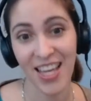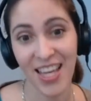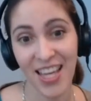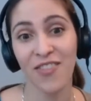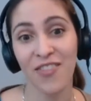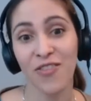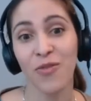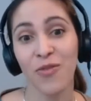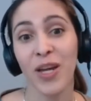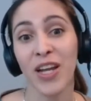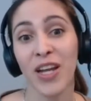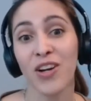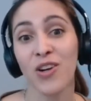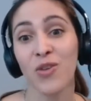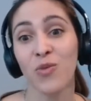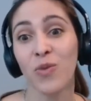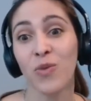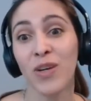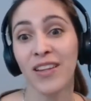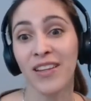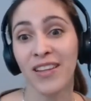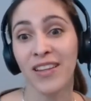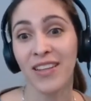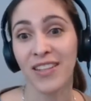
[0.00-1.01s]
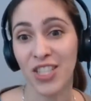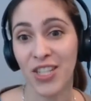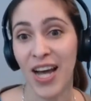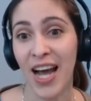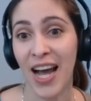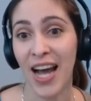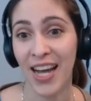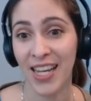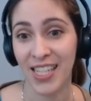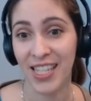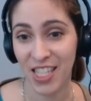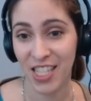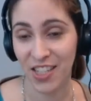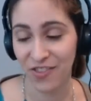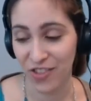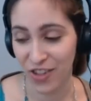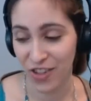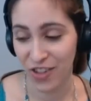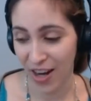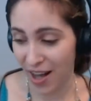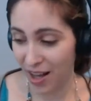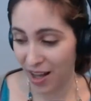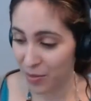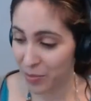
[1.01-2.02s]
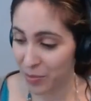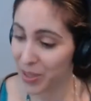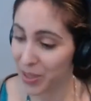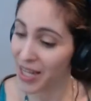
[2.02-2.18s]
if we are willing mm-hmm. to ask for help.